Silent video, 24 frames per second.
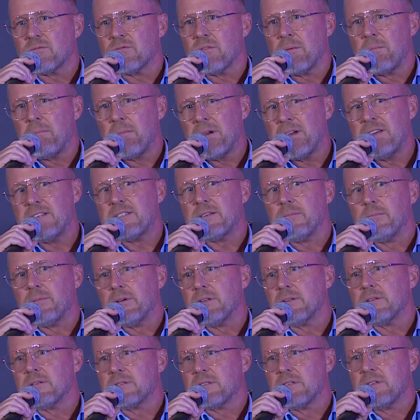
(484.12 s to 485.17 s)

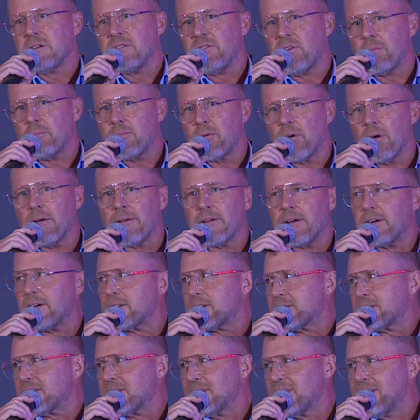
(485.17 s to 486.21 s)
repeatability of a
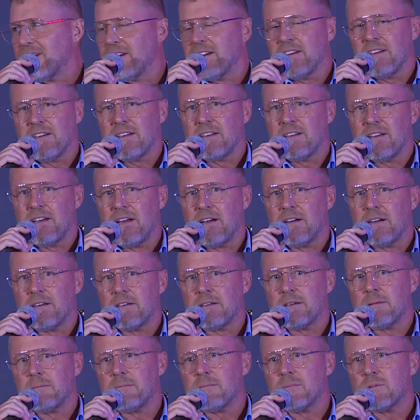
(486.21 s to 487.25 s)
product.
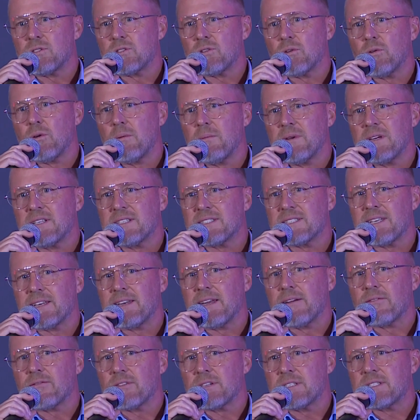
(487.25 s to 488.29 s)
So it means that
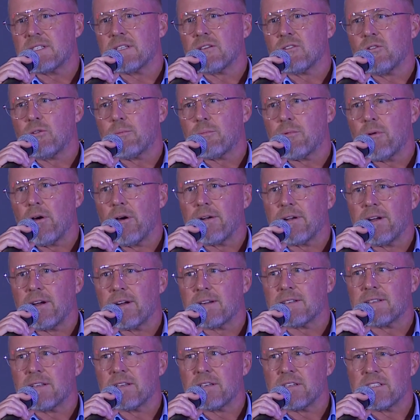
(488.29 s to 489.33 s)
every single
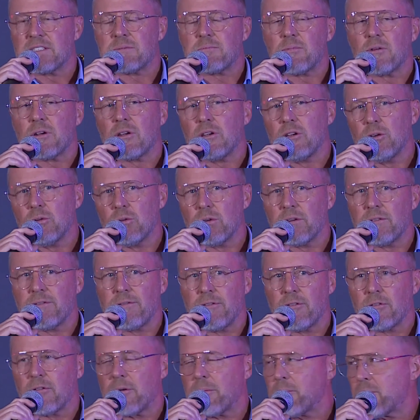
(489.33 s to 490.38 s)
product that is procured
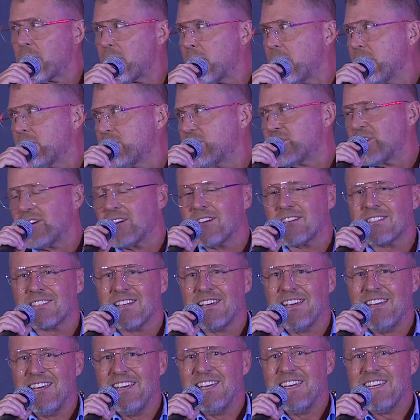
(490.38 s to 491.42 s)
for a project
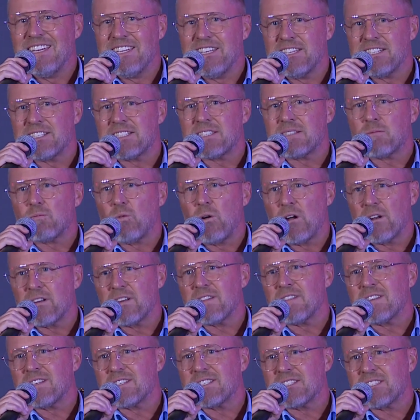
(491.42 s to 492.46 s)
is one
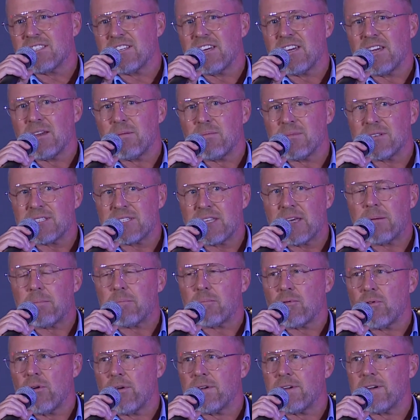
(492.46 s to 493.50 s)
and the same as that
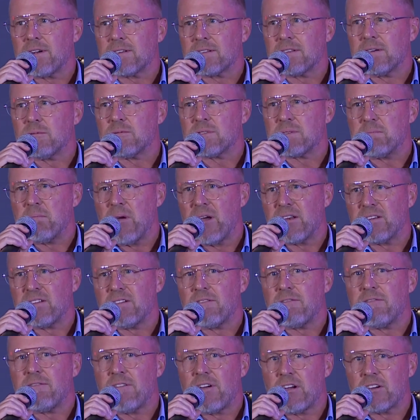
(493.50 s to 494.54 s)
product that was
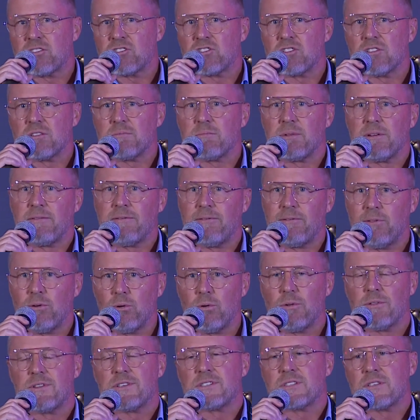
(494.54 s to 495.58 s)
manufactured
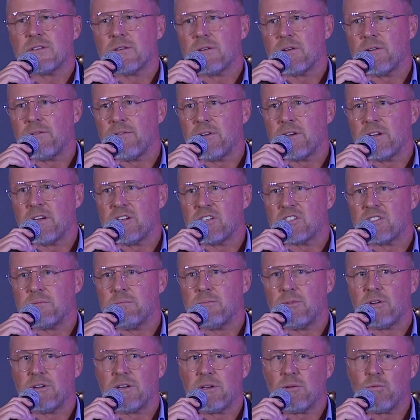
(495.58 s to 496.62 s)
before the certification
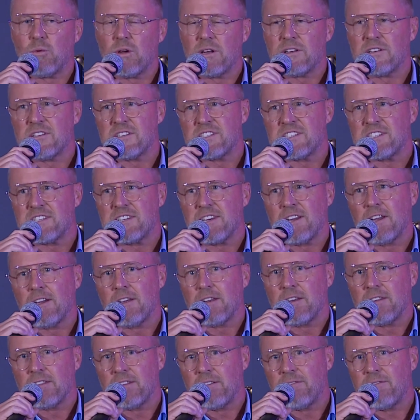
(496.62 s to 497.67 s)
body witnessing
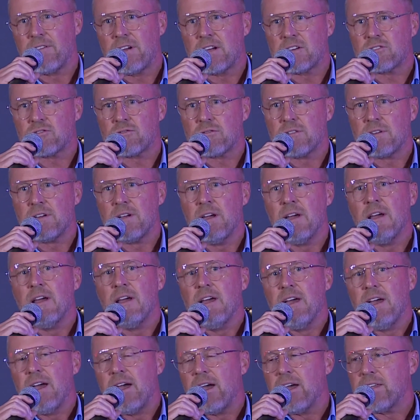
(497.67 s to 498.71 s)
it in the factory
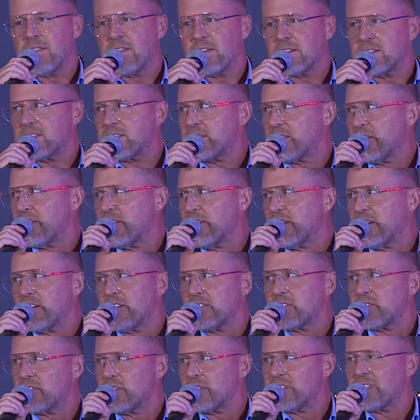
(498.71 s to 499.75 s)
and then sending
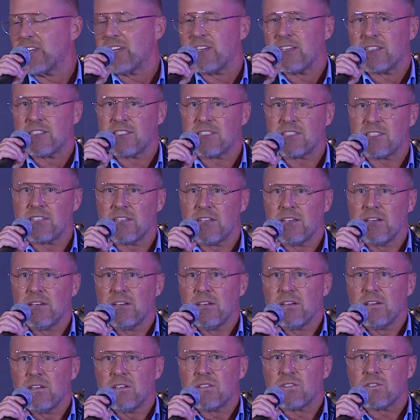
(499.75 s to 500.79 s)
it to test.
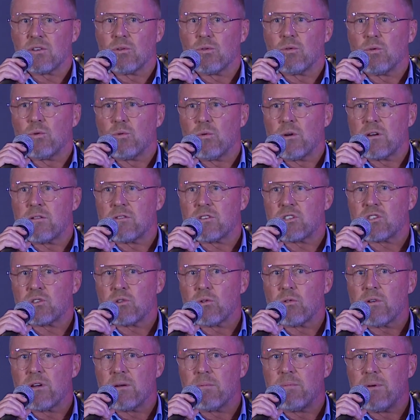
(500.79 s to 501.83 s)
So we're
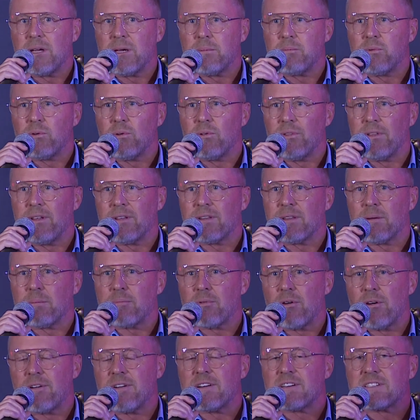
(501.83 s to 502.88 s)
assuring people that the
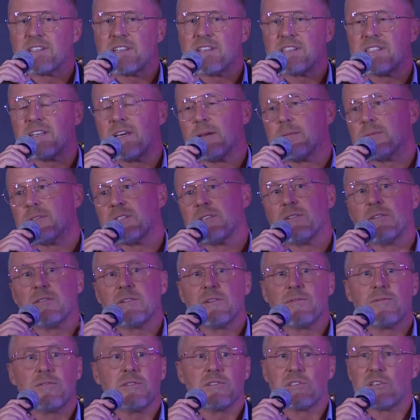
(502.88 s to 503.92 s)
product's the same. It's no
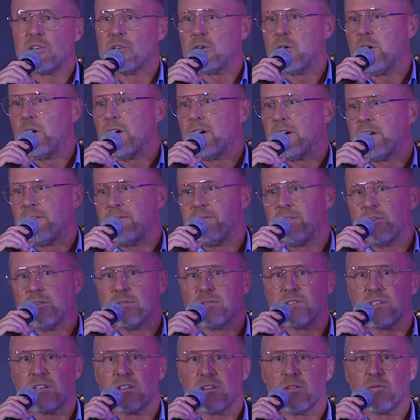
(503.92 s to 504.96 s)
different to your
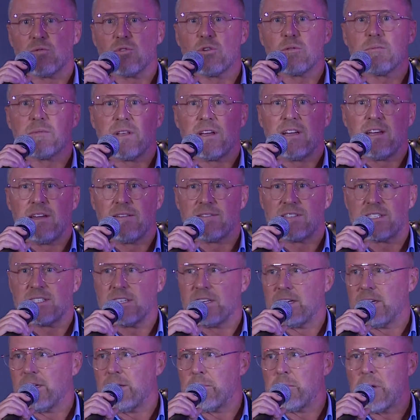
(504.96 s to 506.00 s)
iPhones in the room. They have
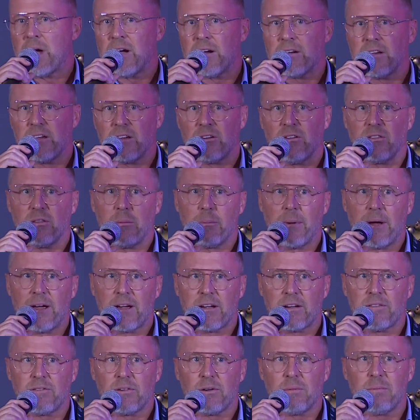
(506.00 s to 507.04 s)
CE marking on the
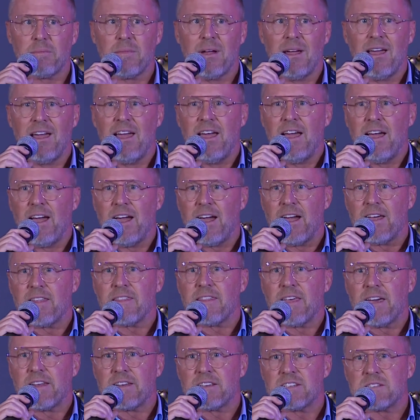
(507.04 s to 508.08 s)
back of them,
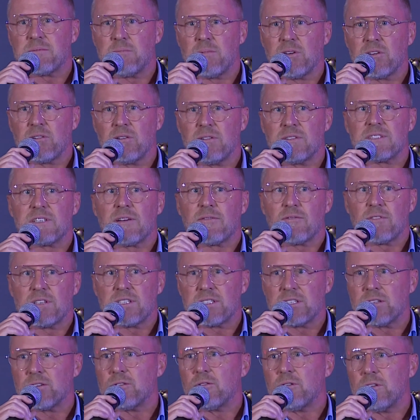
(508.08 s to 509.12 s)
and that is because every
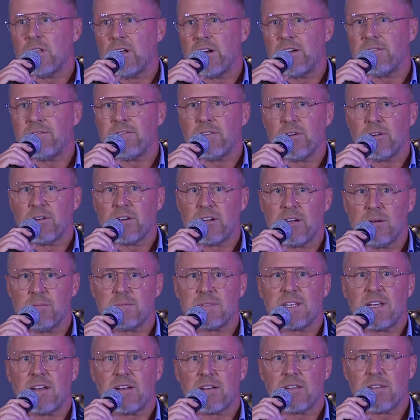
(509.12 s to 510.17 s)
single iPhone
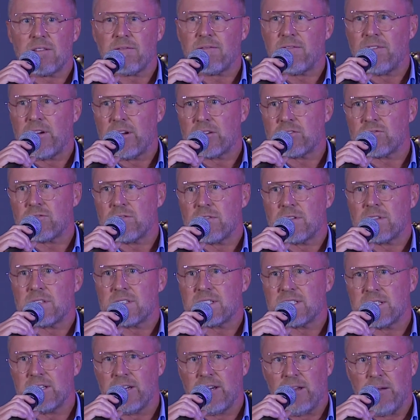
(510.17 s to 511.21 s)
comes out of the factory the
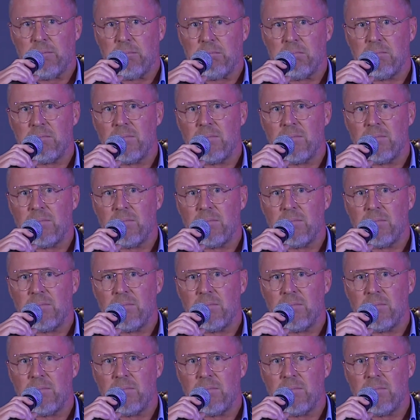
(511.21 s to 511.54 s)
same.